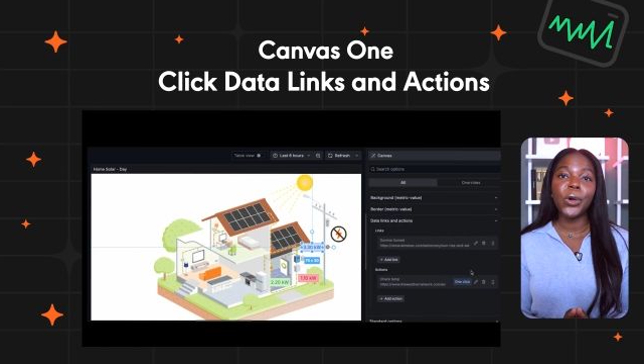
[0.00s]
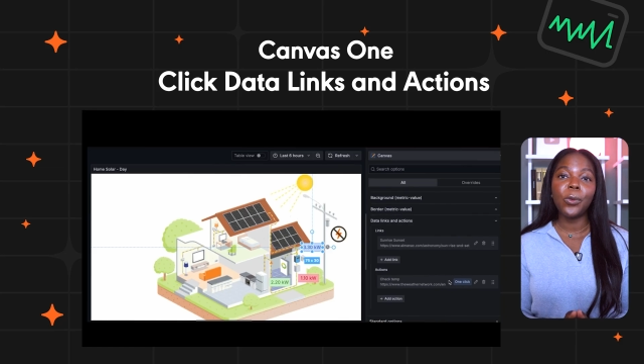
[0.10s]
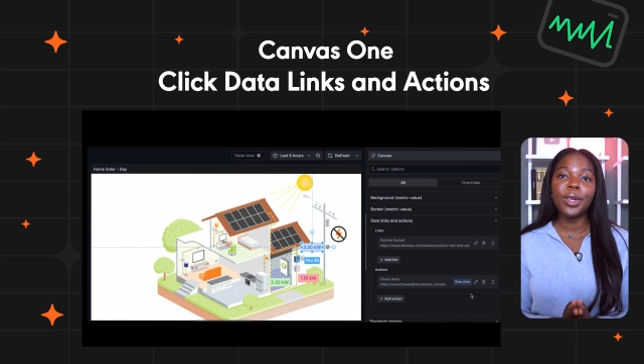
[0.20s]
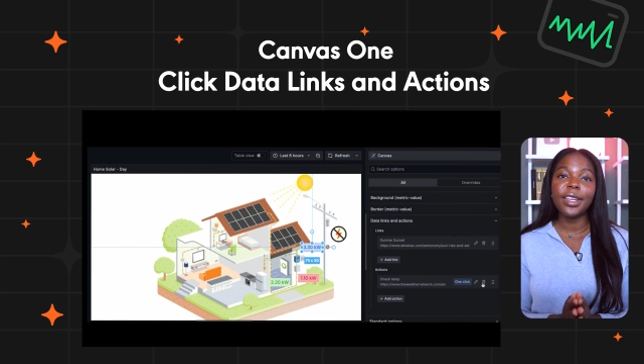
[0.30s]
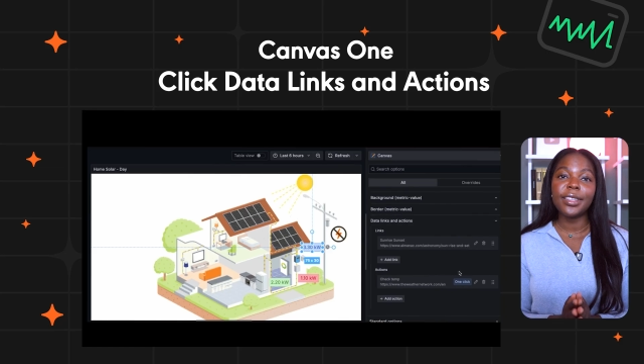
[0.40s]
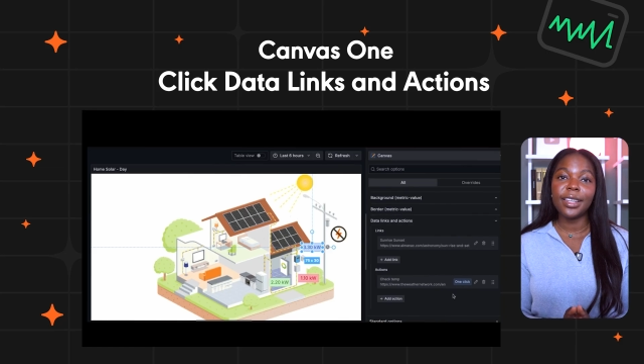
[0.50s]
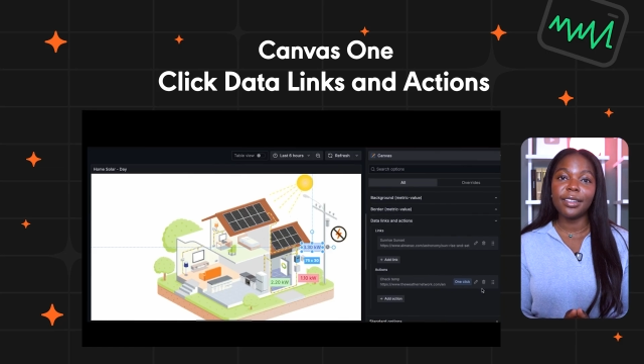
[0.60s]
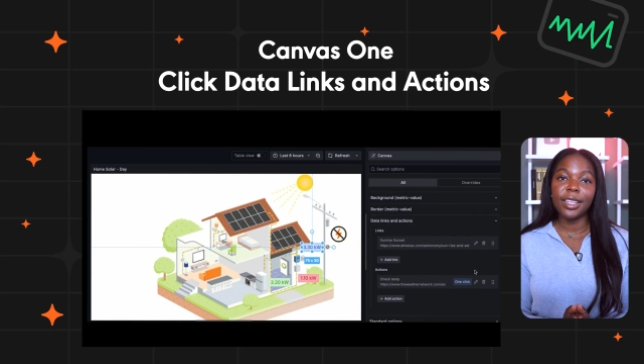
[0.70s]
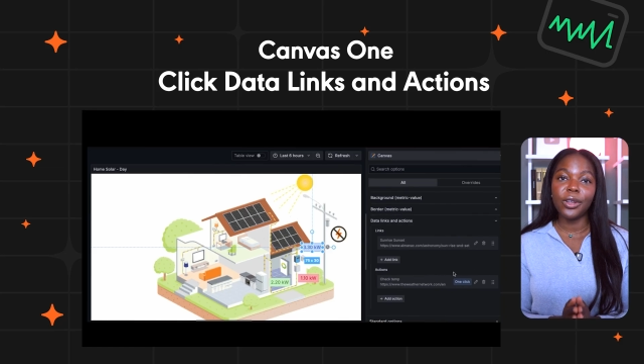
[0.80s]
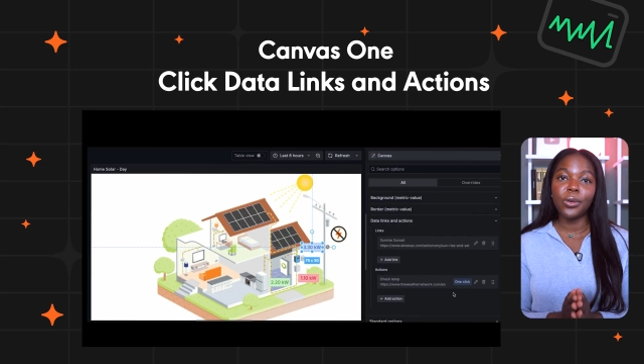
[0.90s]
open a
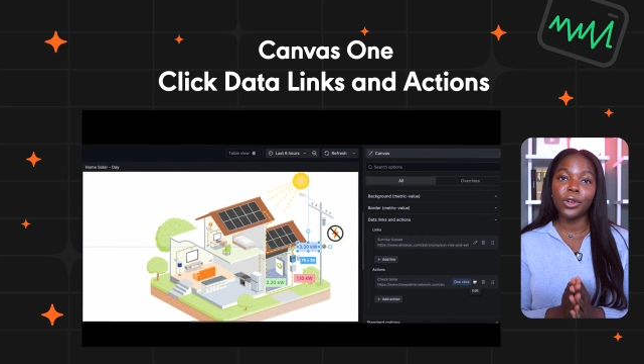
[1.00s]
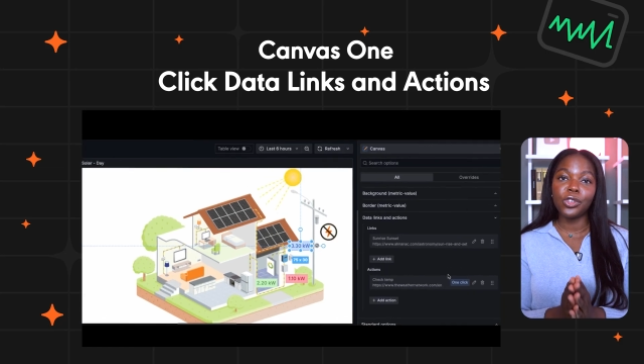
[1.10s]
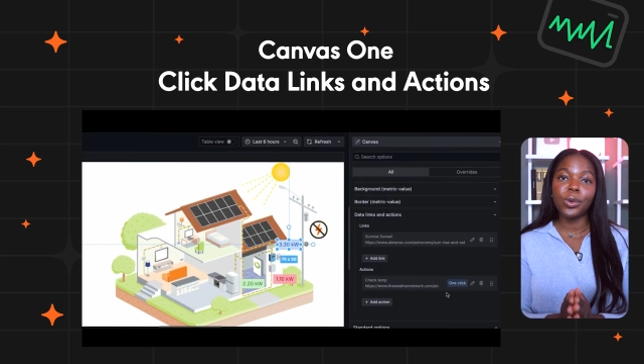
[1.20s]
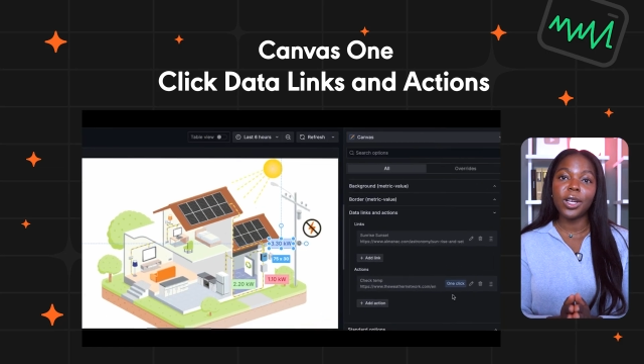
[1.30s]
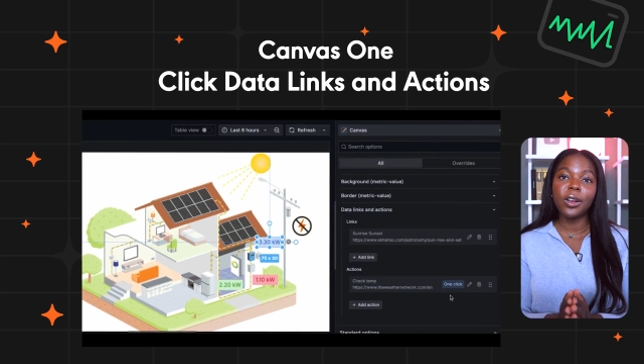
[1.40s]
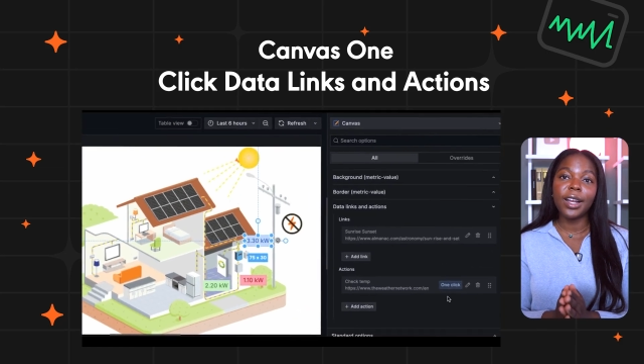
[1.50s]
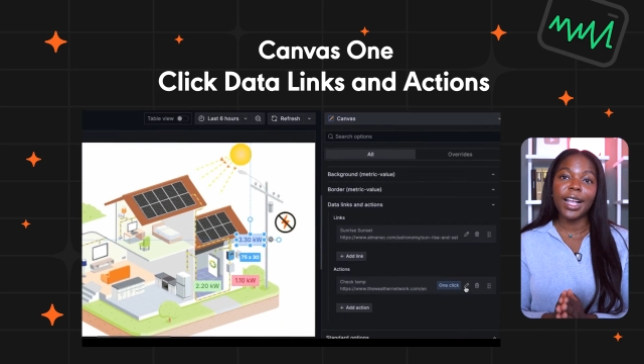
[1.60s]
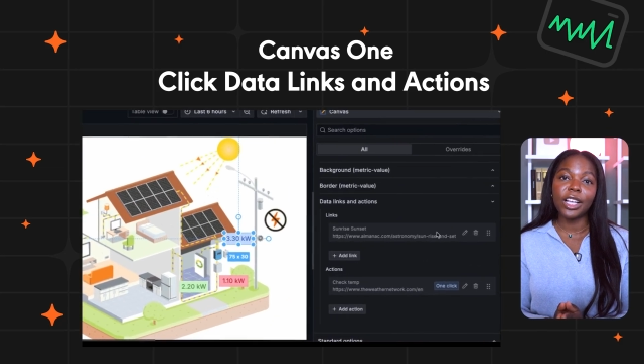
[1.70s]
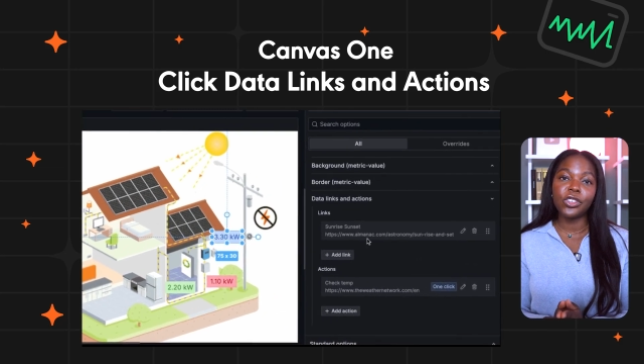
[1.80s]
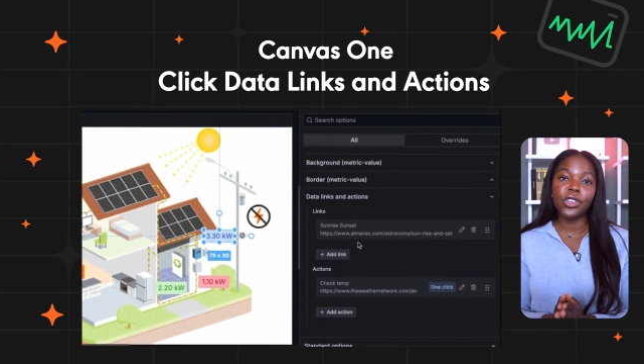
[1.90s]
data link or trigger an
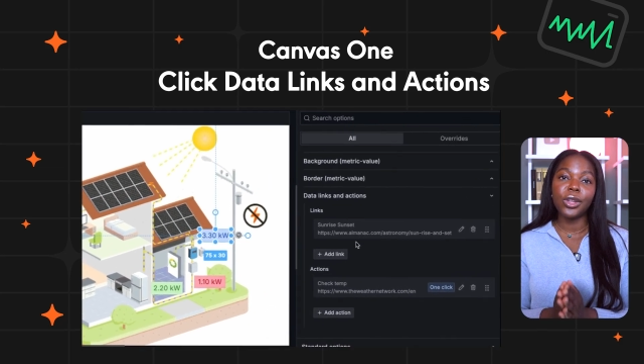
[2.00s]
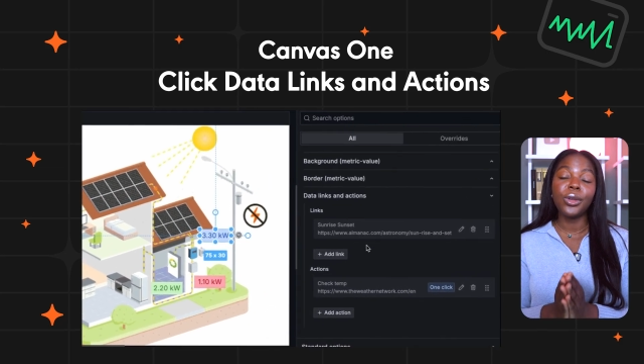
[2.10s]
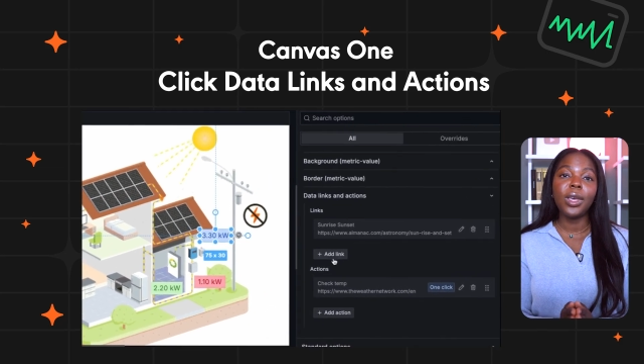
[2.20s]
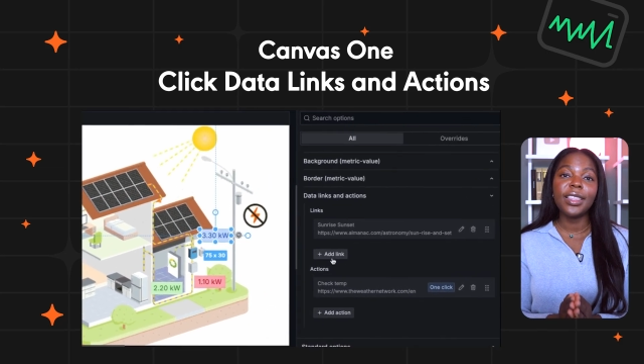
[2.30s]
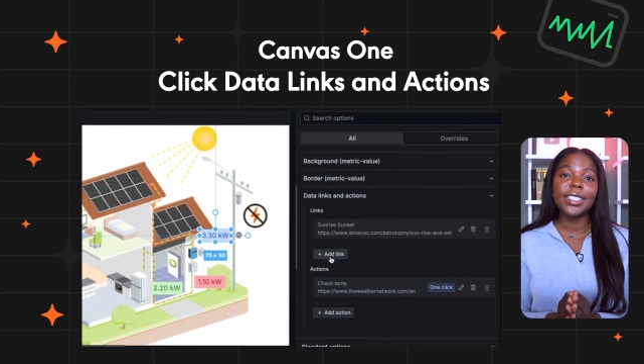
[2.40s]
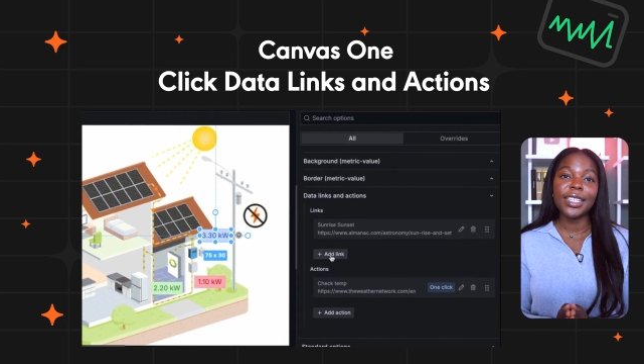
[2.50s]
action with a